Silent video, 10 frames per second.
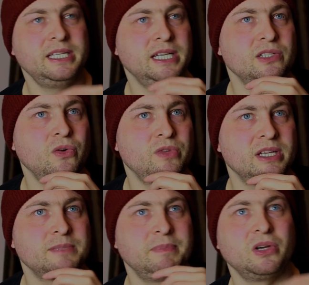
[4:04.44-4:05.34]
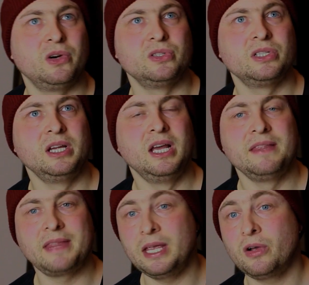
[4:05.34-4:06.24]
years old this, because
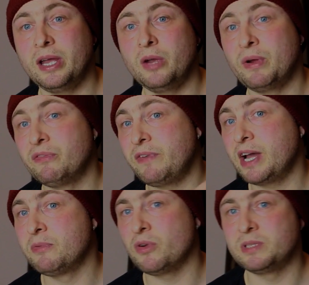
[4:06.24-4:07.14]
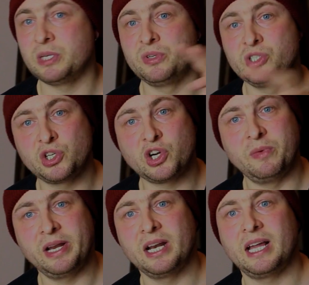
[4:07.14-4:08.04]
they got it when fibre optic was just
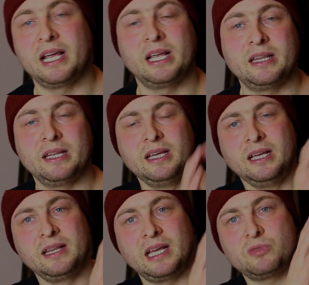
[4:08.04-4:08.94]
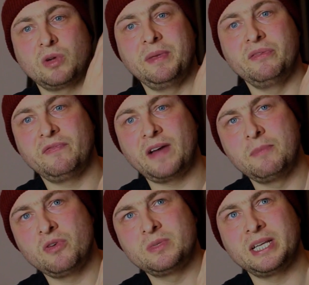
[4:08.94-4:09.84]
coming in. Like, that's what I mean,
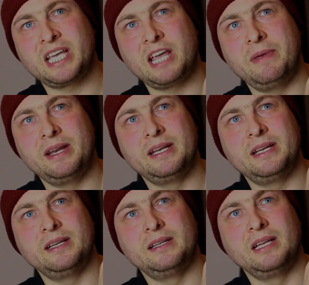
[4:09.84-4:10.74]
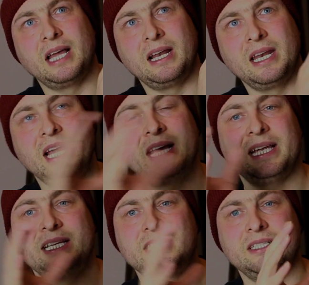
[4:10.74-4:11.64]
fibre optic came in, like
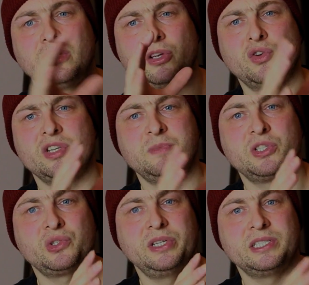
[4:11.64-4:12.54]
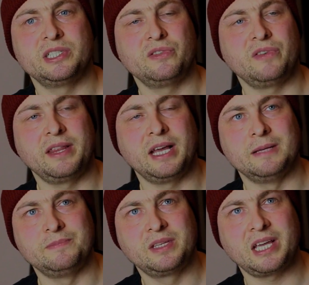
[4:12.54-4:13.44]
lights and Christmas trees and stuff like
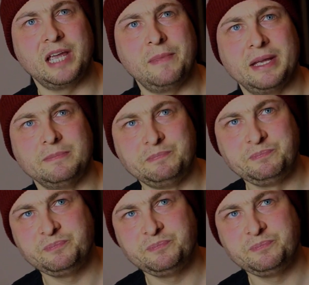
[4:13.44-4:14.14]
that came in